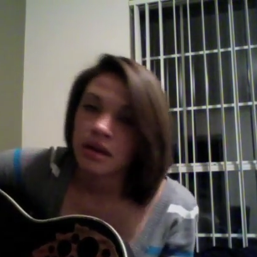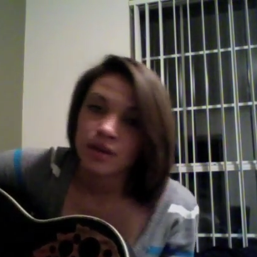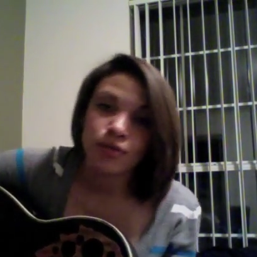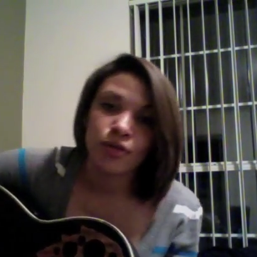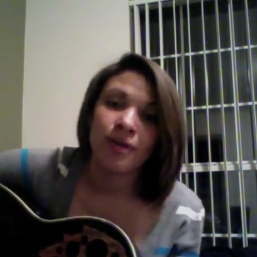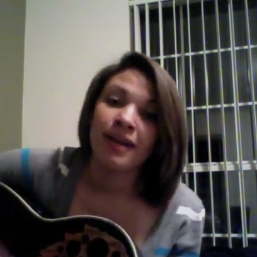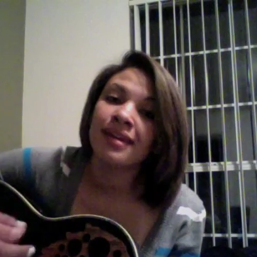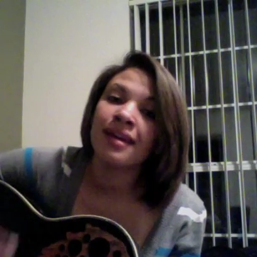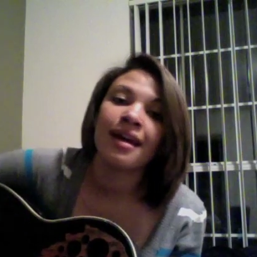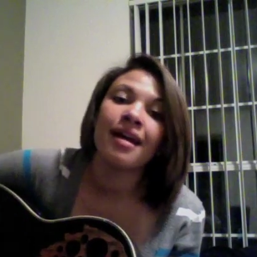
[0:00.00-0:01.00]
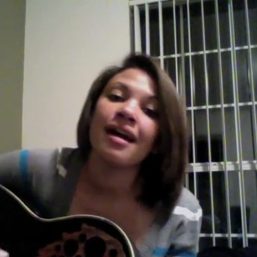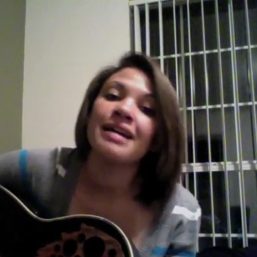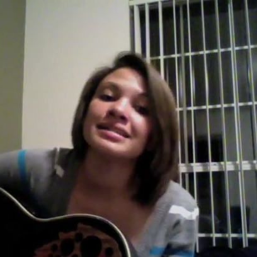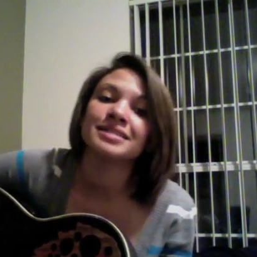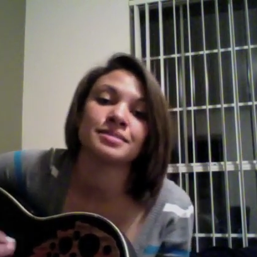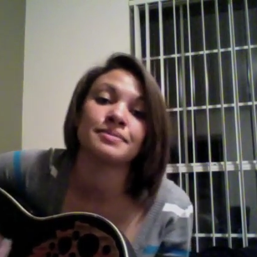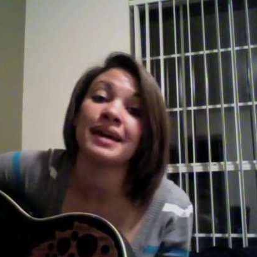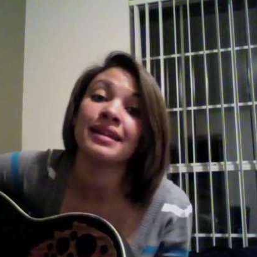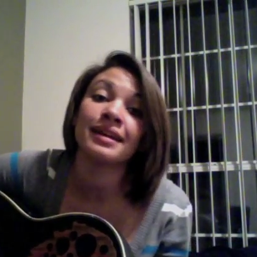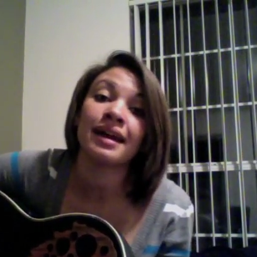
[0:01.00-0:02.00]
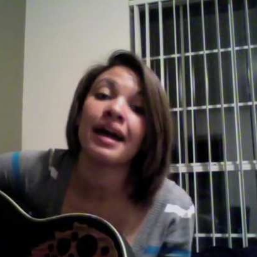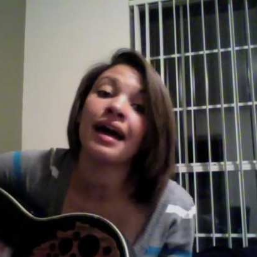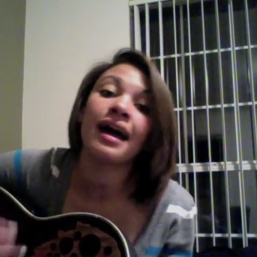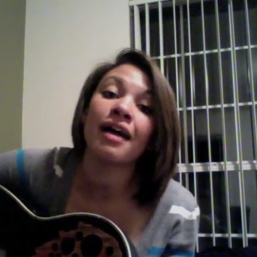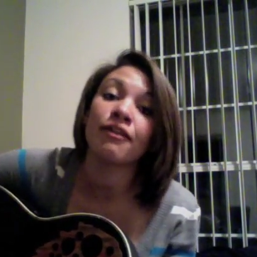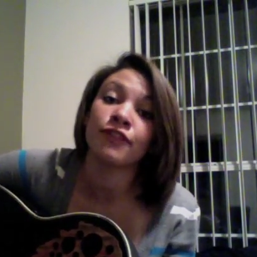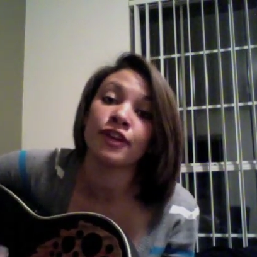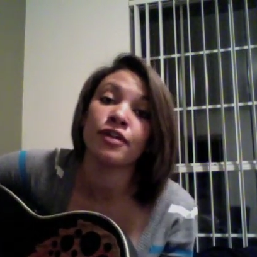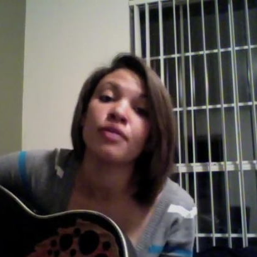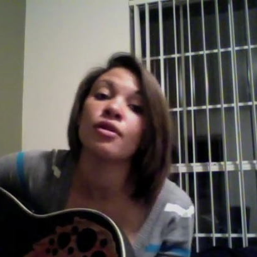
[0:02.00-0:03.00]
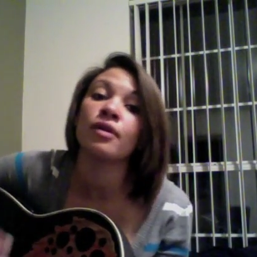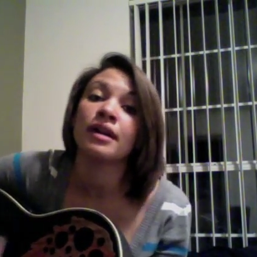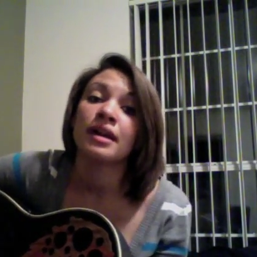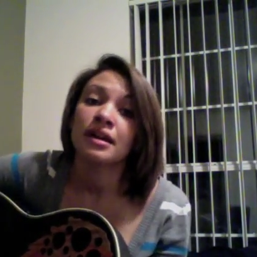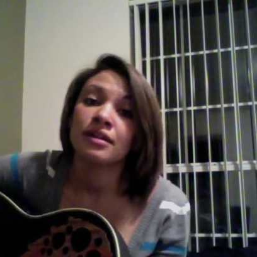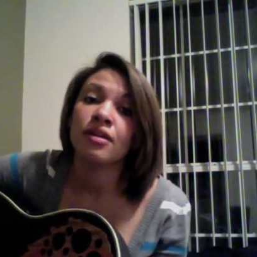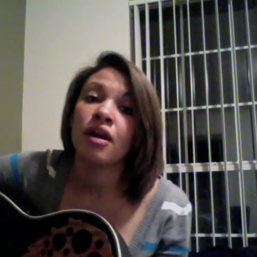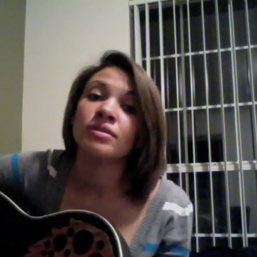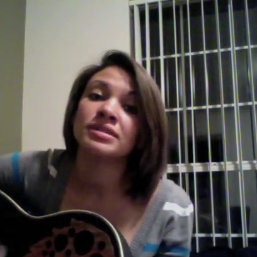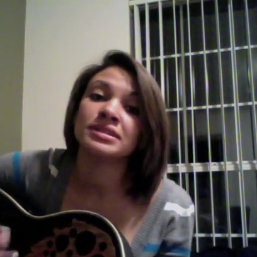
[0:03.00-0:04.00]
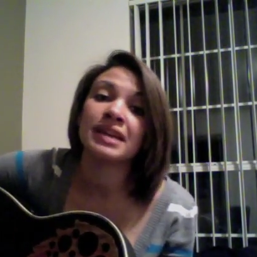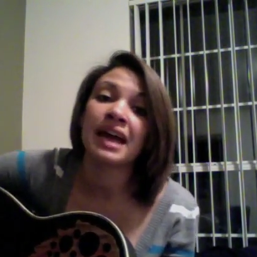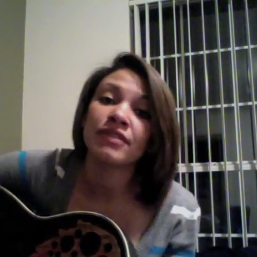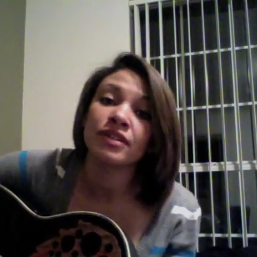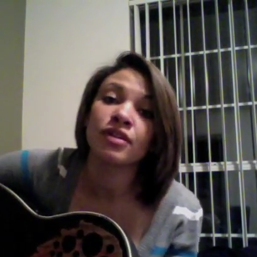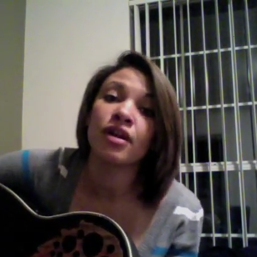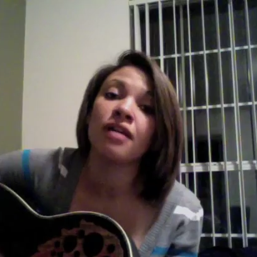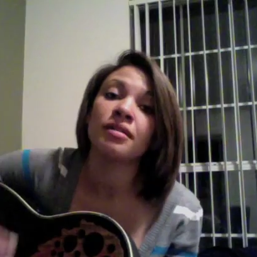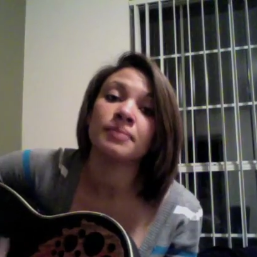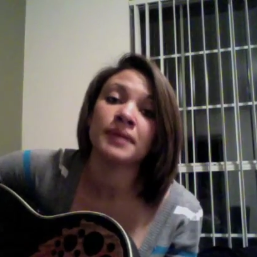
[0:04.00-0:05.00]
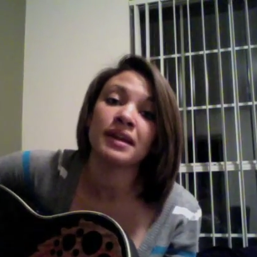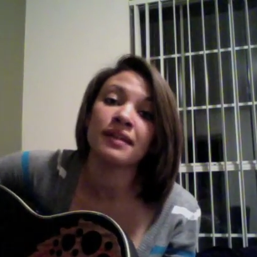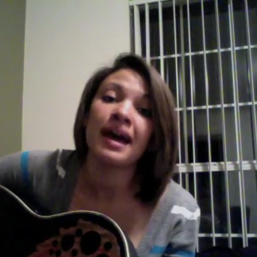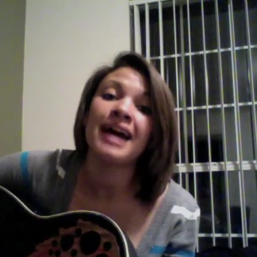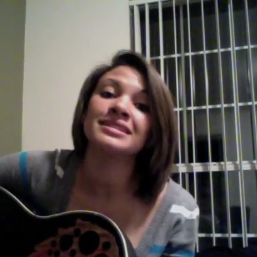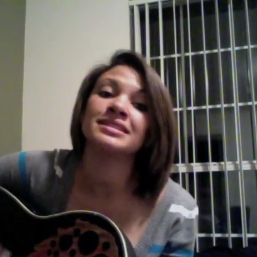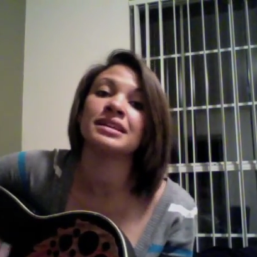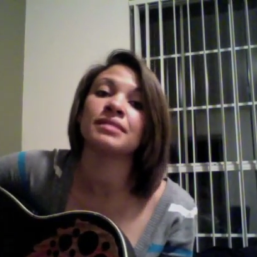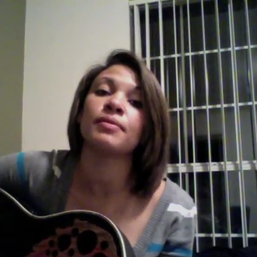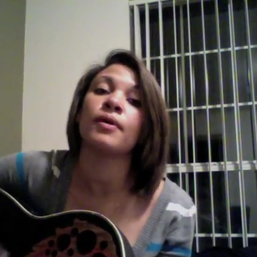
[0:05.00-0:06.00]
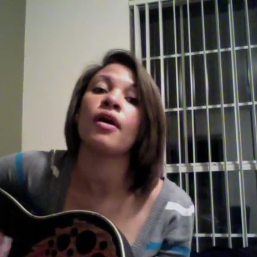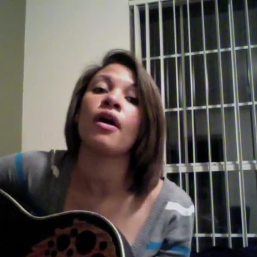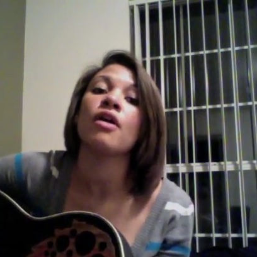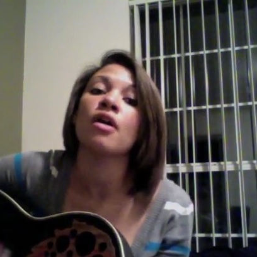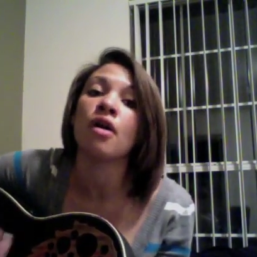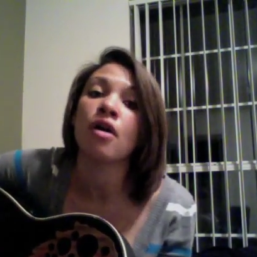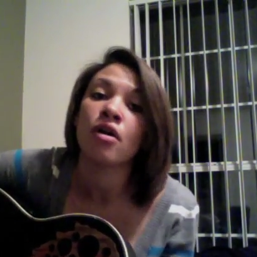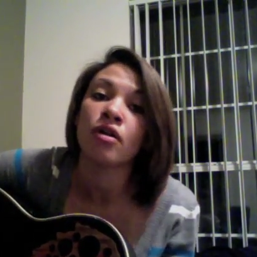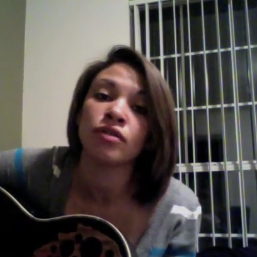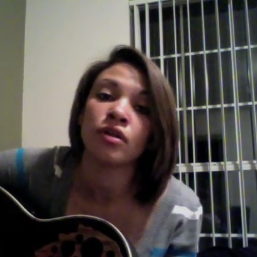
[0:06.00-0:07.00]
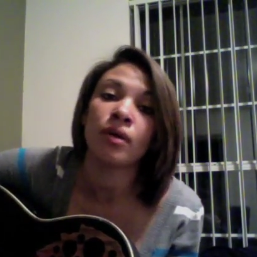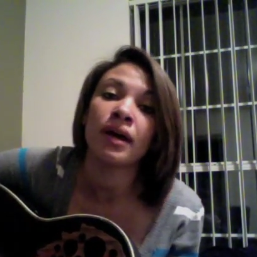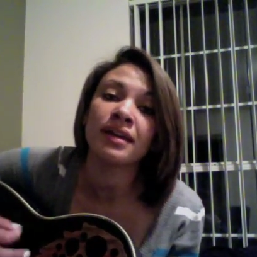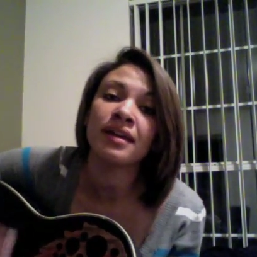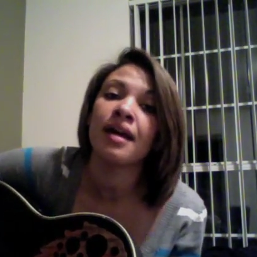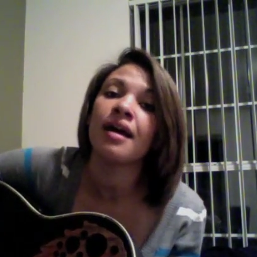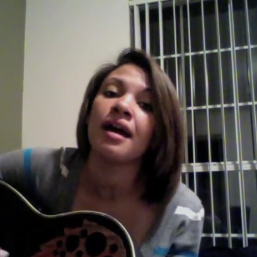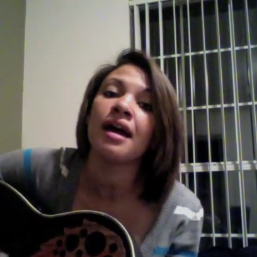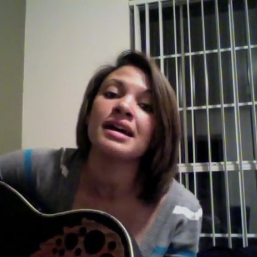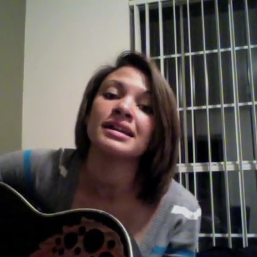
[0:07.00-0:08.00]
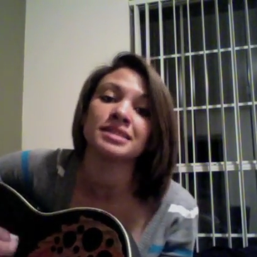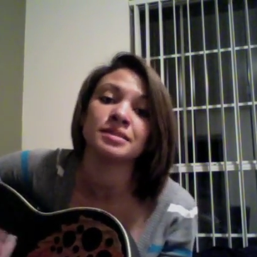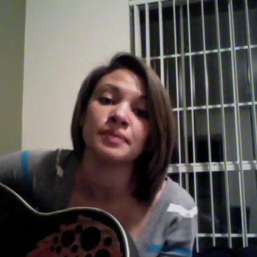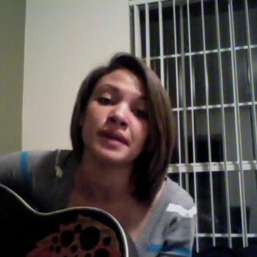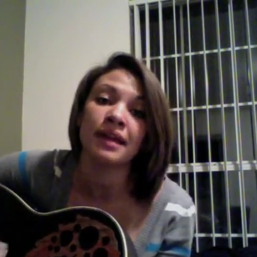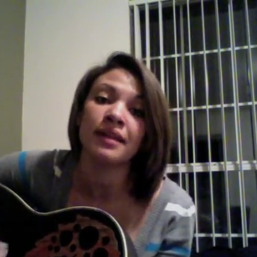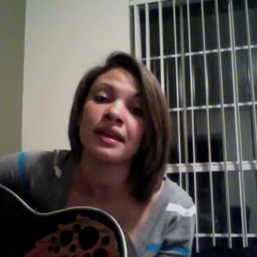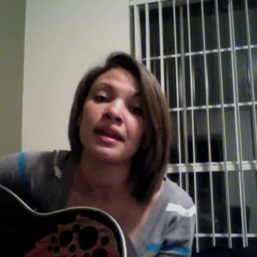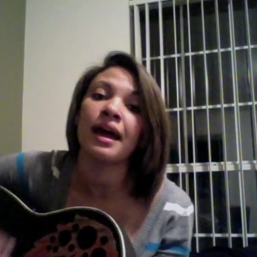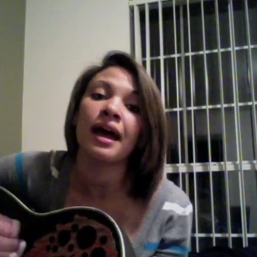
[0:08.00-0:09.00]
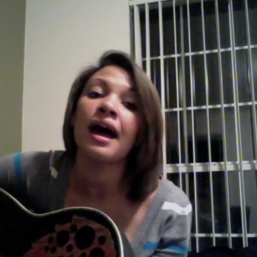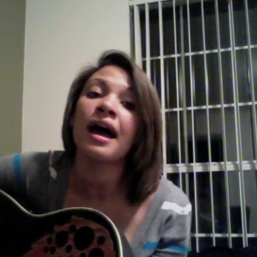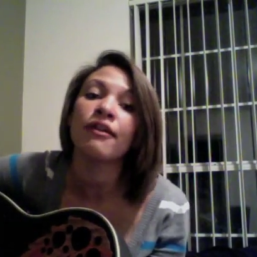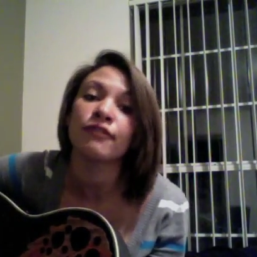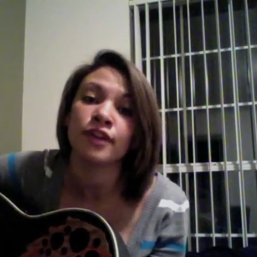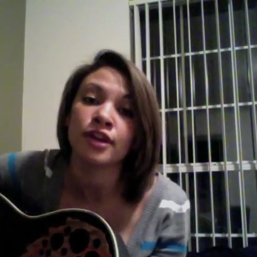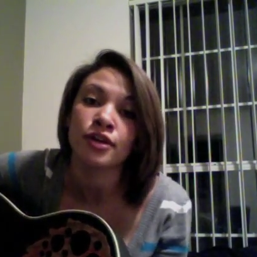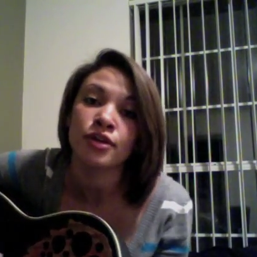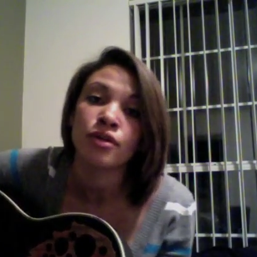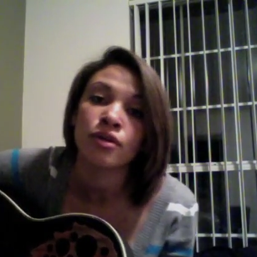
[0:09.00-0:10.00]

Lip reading: No, I can't spell it out for you. No, it's never gonna be that simple. No, I can't spell it out for you.